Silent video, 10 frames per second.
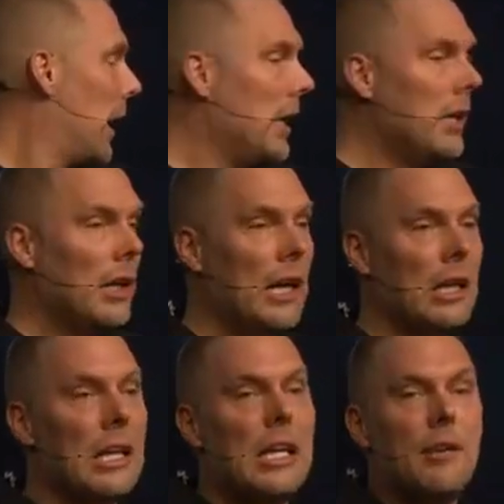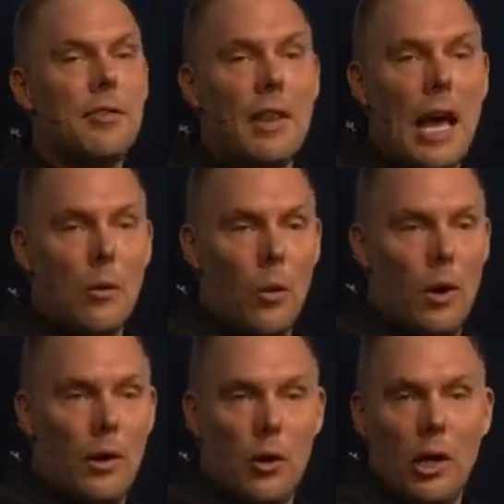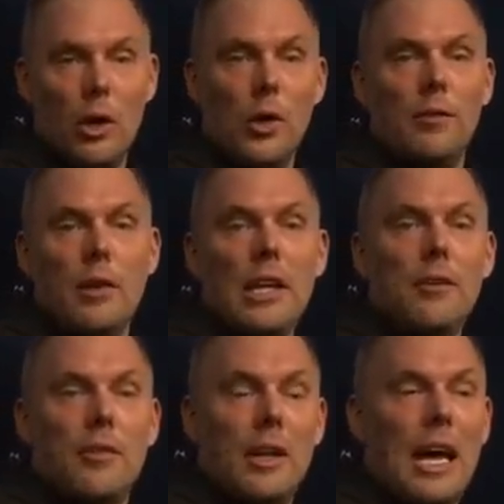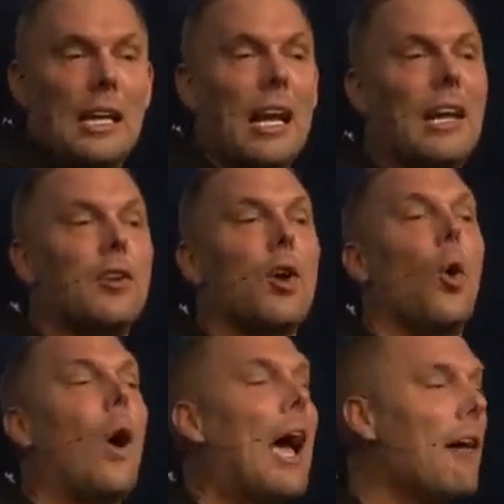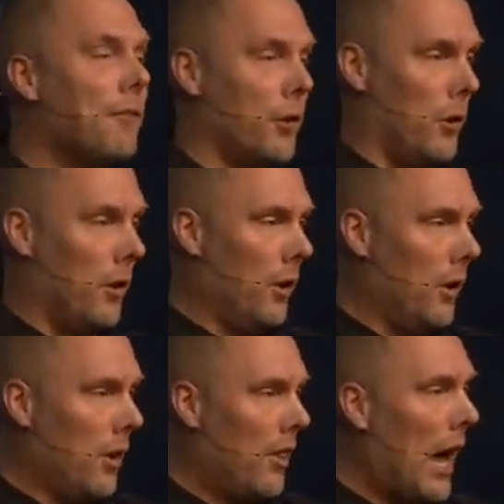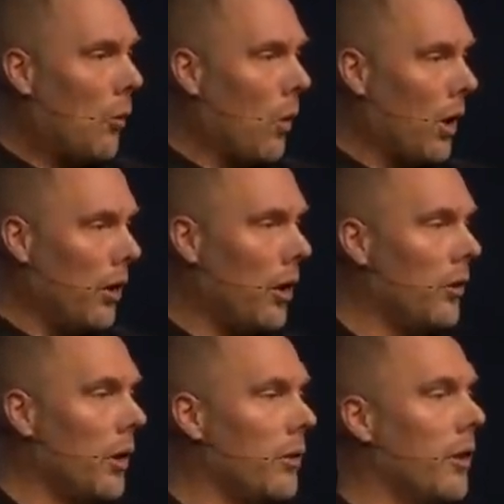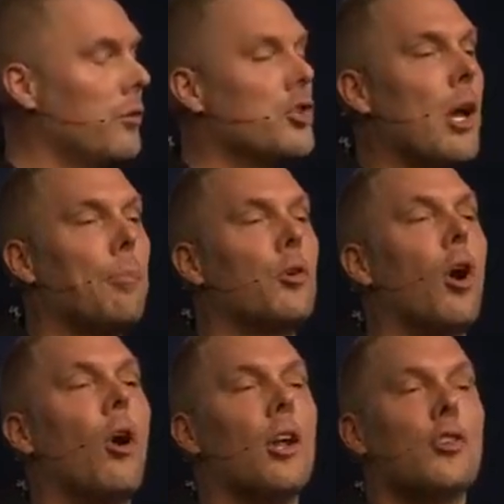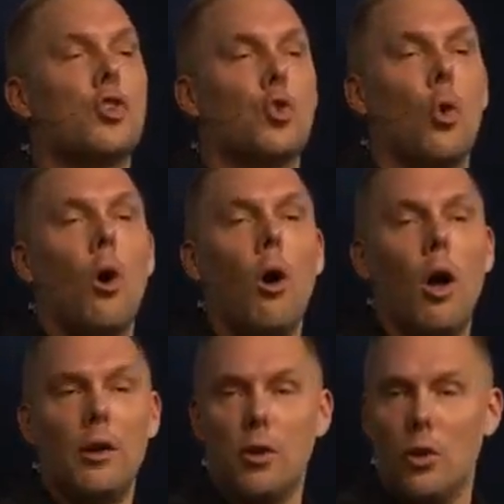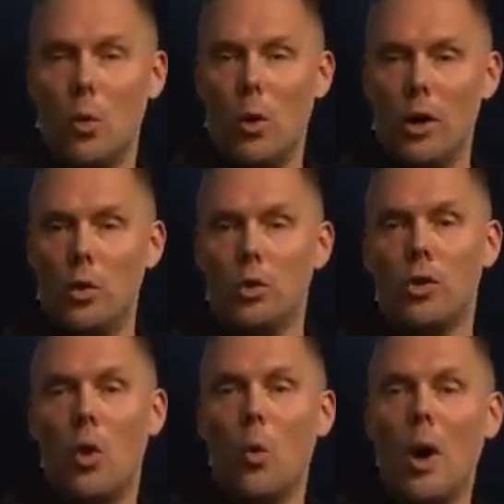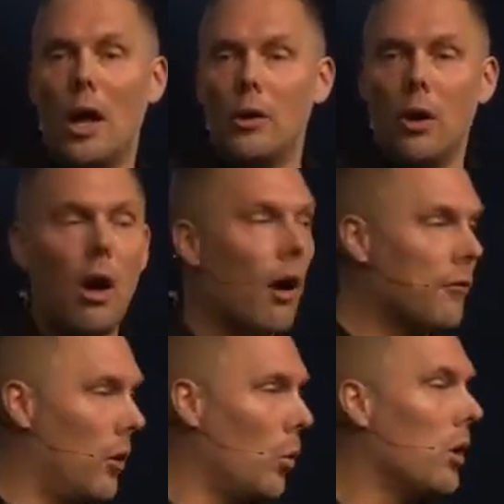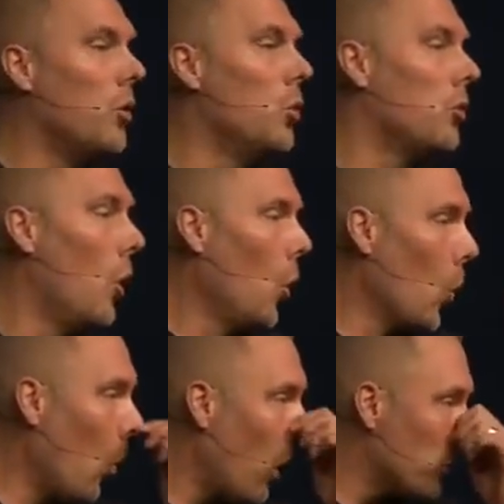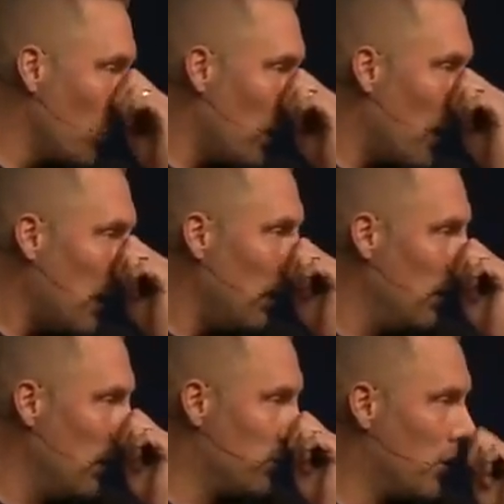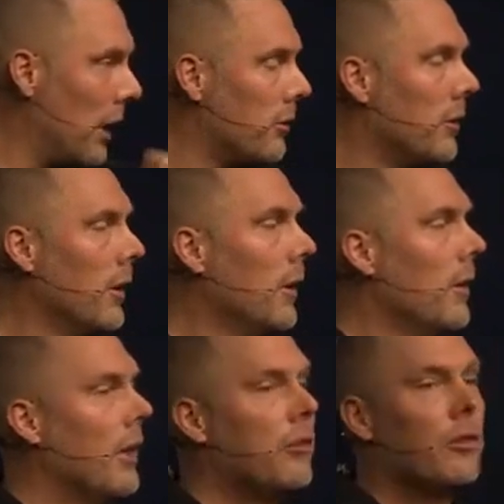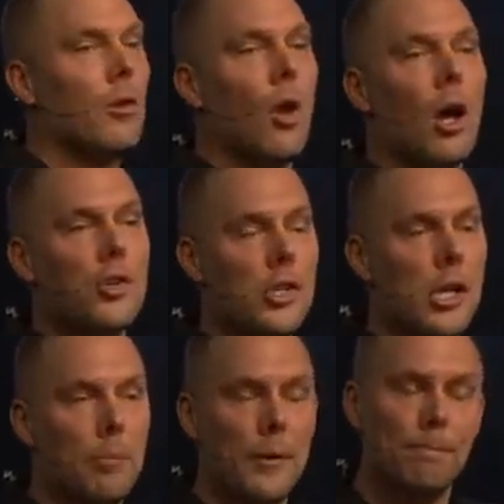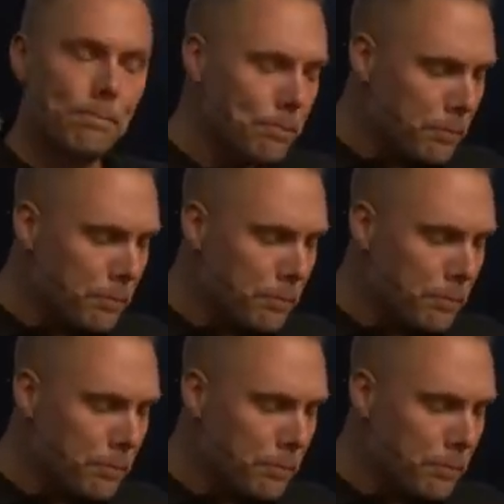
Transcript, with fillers: And he leaves that one, or he leaves the 99 to go after that one. The shepherd's heart is drawn to the one who's wandered off, to the one who's walked away. And so that's the lost sheep. And